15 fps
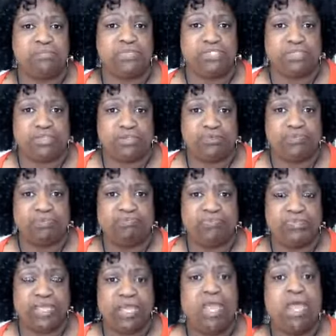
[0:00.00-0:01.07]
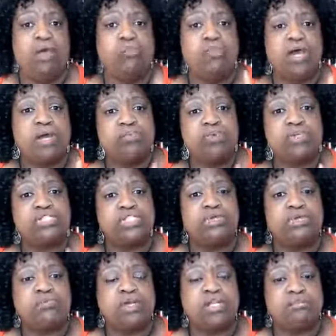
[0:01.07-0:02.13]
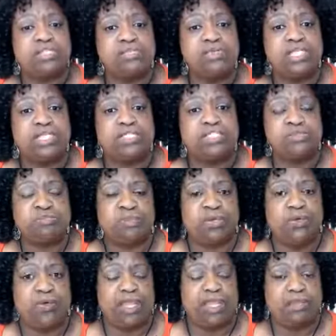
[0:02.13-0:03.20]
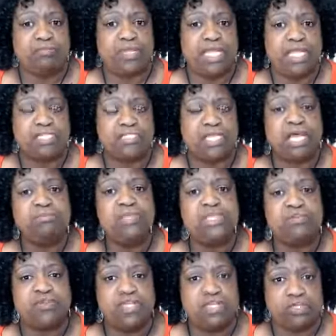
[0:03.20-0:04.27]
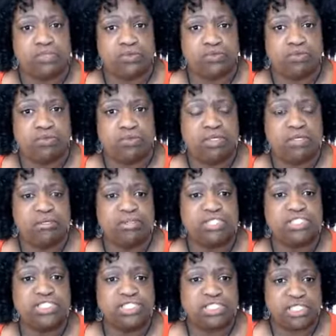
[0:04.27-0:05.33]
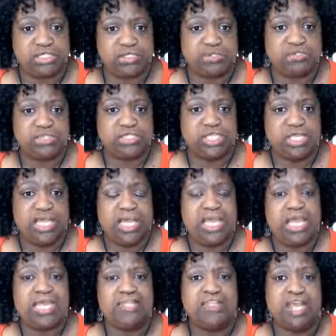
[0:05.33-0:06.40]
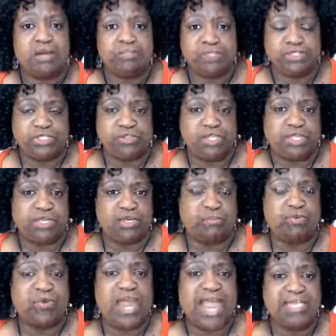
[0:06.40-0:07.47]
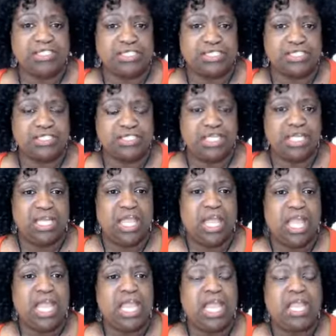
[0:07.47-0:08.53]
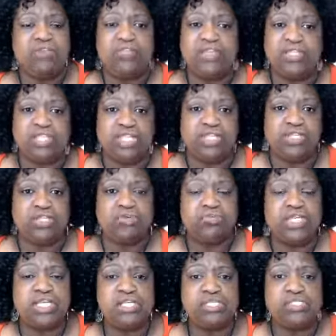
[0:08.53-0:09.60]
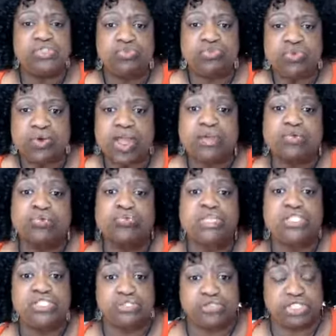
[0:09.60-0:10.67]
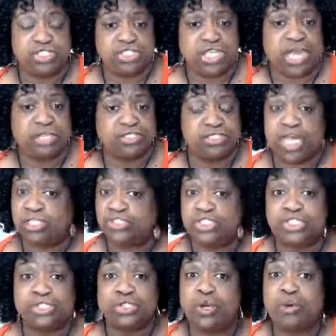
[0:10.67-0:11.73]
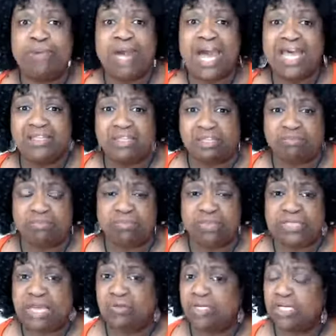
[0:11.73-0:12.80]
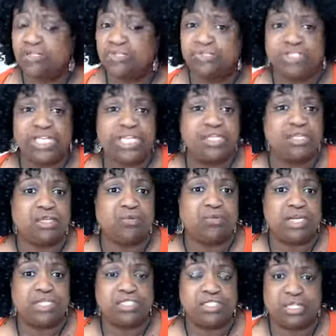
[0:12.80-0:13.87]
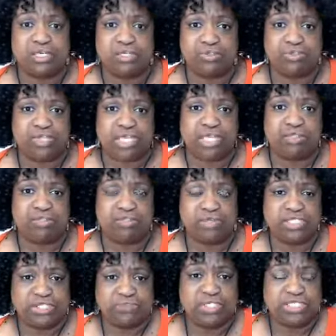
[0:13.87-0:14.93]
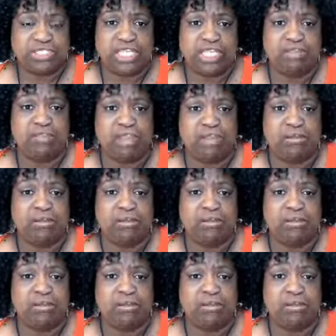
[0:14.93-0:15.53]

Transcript: you. What I'm doing in this program is I'm giving you the skills and the opportunity to practice everything you need to know how to research stocks, not just to go buy them without understanding what's underneath, what's in there.